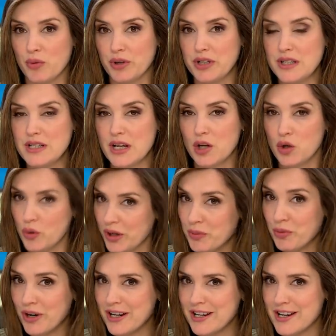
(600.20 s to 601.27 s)
We're going to take a quick
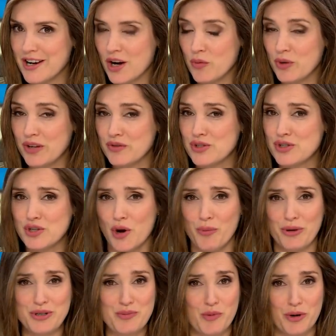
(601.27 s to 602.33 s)
break here, and we have so
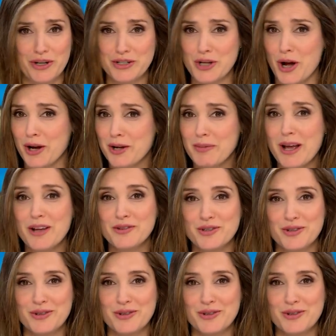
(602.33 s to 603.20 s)
much more to talk about,